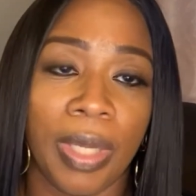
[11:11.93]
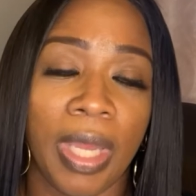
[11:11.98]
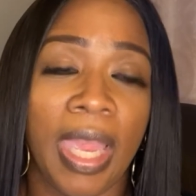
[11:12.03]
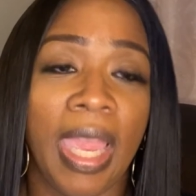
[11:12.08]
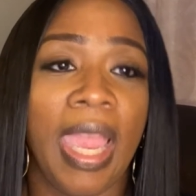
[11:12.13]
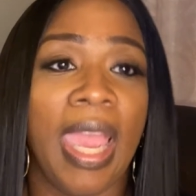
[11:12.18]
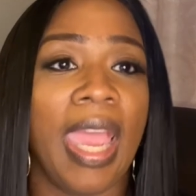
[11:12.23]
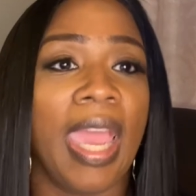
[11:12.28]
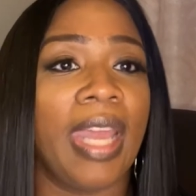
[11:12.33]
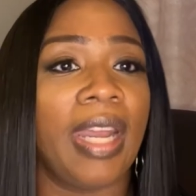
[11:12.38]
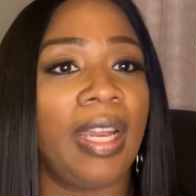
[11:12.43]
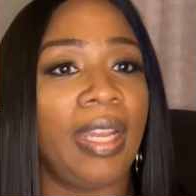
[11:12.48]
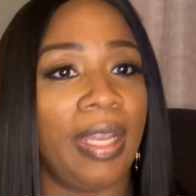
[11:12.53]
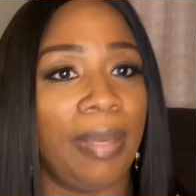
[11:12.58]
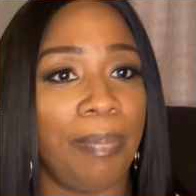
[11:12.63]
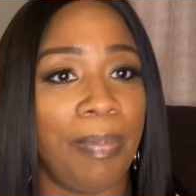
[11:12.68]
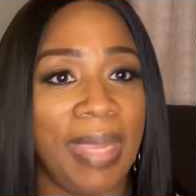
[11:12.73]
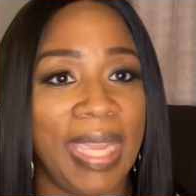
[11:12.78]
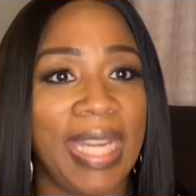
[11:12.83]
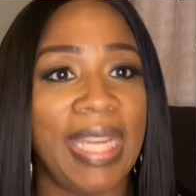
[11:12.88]
And
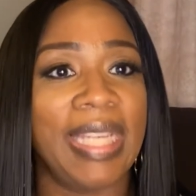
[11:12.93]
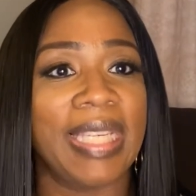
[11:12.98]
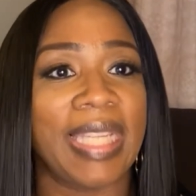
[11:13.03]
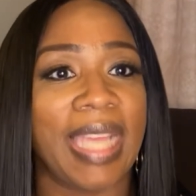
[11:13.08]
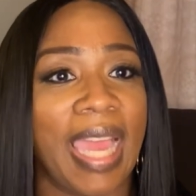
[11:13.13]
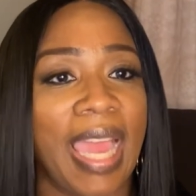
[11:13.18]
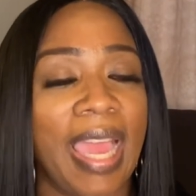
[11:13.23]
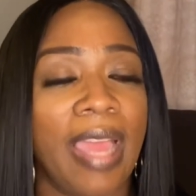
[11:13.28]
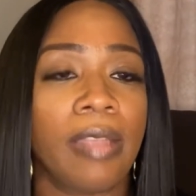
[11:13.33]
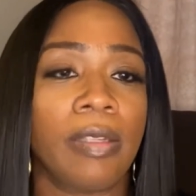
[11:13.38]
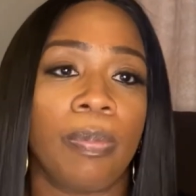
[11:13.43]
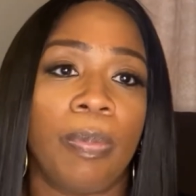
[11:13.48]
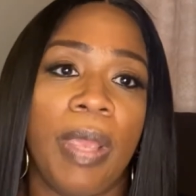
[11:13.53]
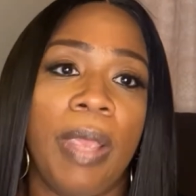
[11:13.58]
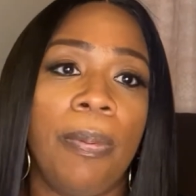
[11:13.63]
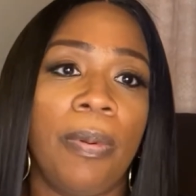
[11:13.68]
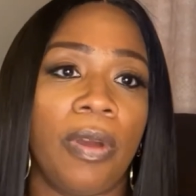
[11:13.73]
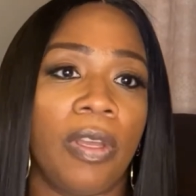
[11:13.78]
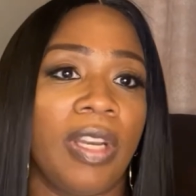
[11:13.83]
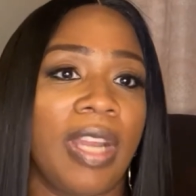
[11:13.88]
many times
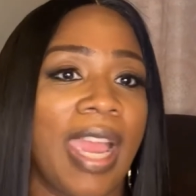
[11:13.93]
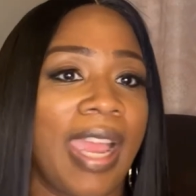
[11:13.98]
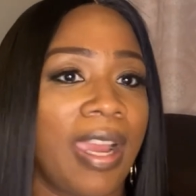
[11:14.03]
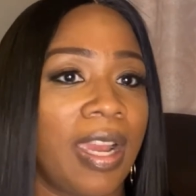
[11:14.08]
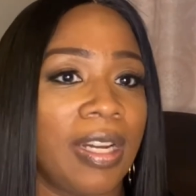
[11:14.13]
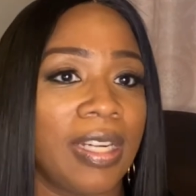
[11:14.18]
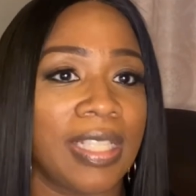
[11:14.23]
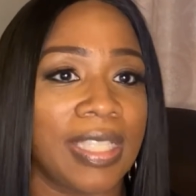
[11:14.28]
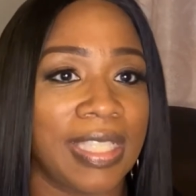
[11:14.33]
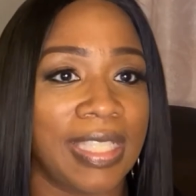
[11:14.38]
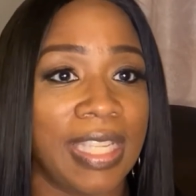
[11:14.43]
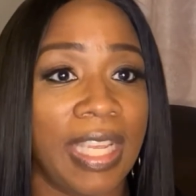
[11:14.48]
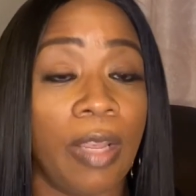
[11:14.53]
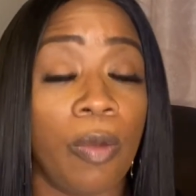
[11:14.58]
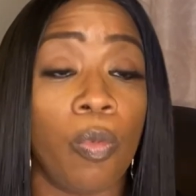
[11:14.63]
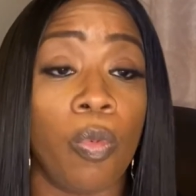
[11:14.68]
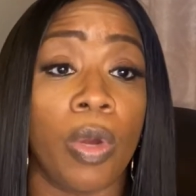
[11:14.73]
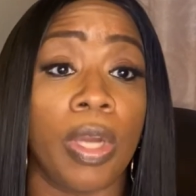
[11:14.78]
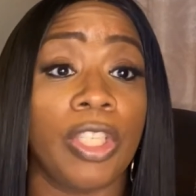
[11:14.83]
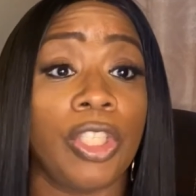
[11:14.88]
people are not going to see
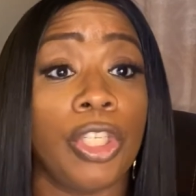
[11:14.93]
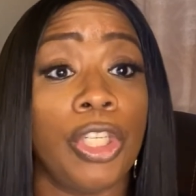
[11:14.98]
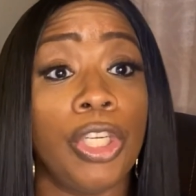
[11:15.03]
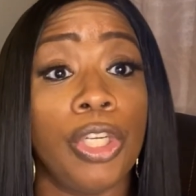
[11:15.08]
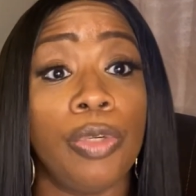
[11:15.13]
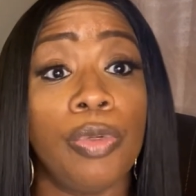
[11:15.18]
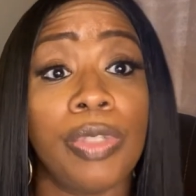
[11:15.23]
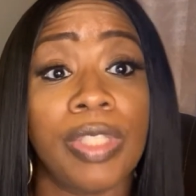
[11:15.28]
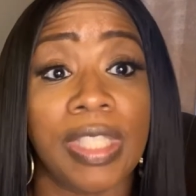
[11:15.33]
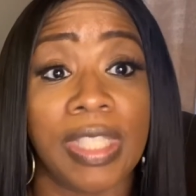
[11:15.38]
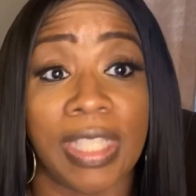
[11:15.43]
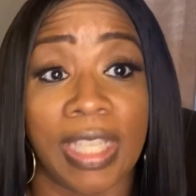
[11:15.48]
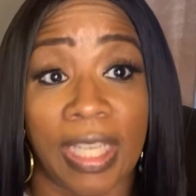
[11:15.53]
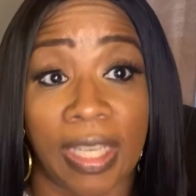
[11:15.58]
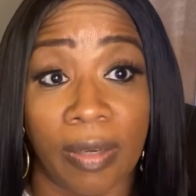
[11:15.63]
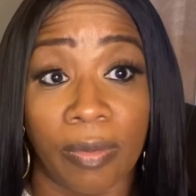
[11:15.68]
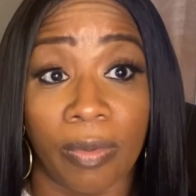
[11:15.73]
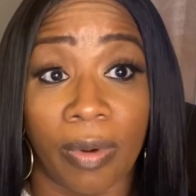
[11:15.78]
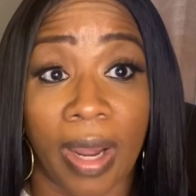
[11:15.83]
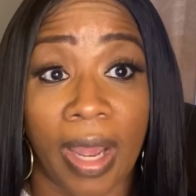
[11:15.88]
what you see,
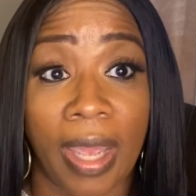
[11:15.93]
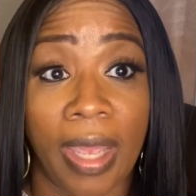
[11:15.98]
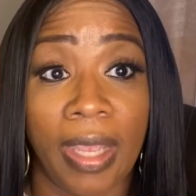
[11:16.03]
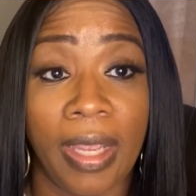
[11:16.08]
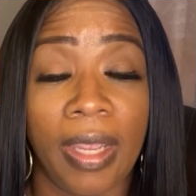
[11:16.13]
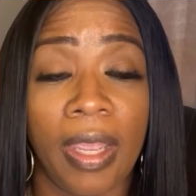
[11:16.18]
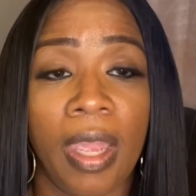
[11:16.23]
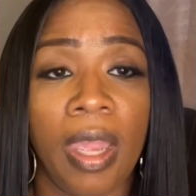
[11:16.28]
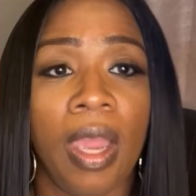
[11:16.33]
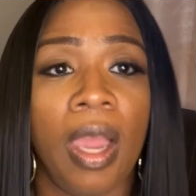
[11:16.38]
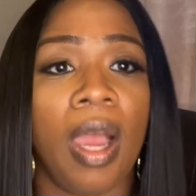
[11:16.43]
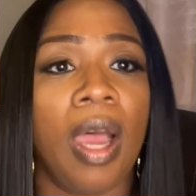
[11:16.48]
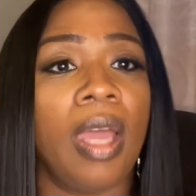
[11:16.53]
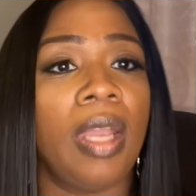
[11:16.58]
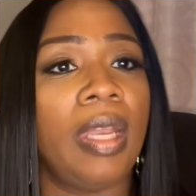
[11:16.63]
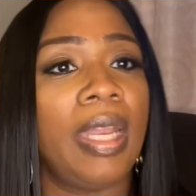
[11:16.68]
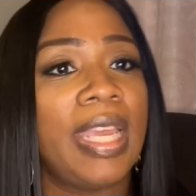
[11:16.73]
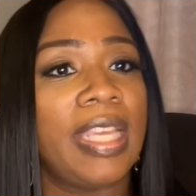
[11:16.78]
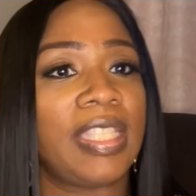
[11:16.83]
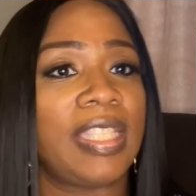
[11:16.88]
right?
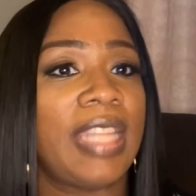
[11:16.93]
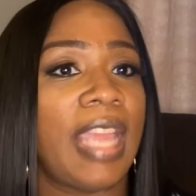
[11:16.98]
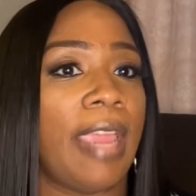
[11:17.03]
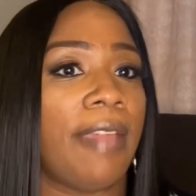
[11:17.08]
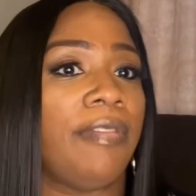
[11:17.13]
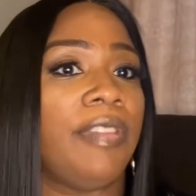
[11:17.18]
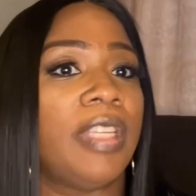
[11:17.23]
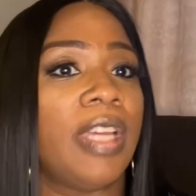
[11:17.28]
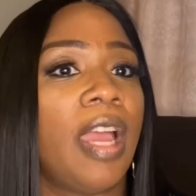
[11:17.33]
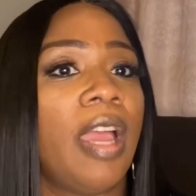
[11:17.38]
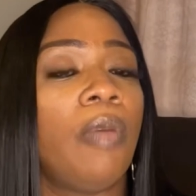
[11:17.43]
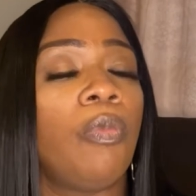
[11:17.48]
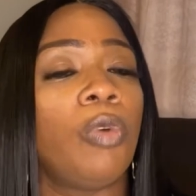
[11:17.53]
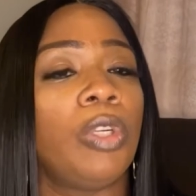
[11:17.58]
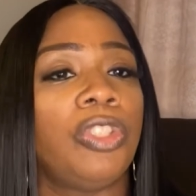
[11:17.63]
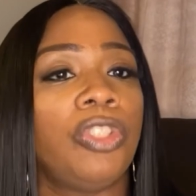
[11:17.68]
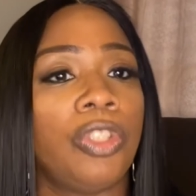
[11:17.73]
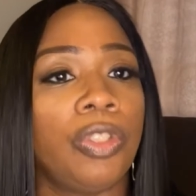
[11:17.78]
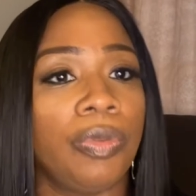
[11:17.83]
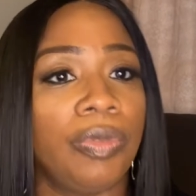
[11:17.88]
Unless they've done
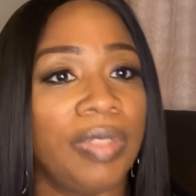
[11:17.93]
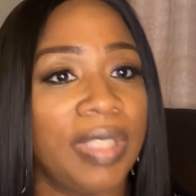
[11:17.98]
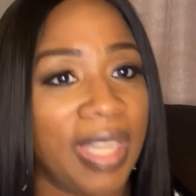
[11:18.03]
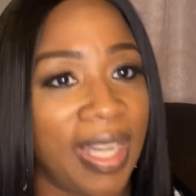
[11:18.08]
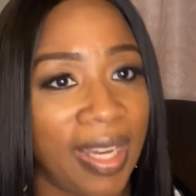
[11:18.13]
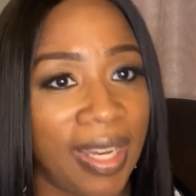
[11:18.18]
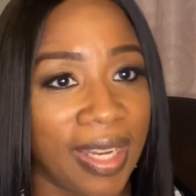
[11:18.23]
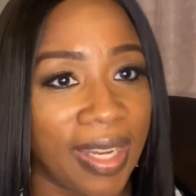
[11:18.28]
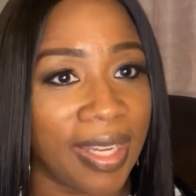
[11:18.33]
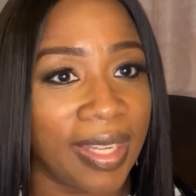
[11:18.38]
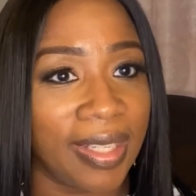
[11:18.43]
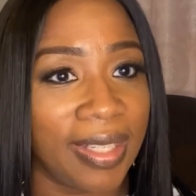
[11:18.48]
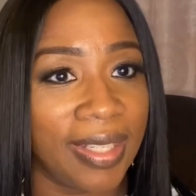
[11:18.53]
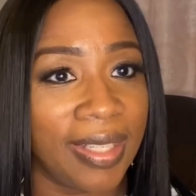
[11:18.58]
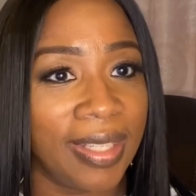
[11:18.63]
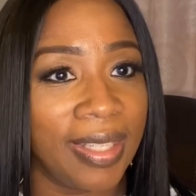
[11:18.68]
what you've done.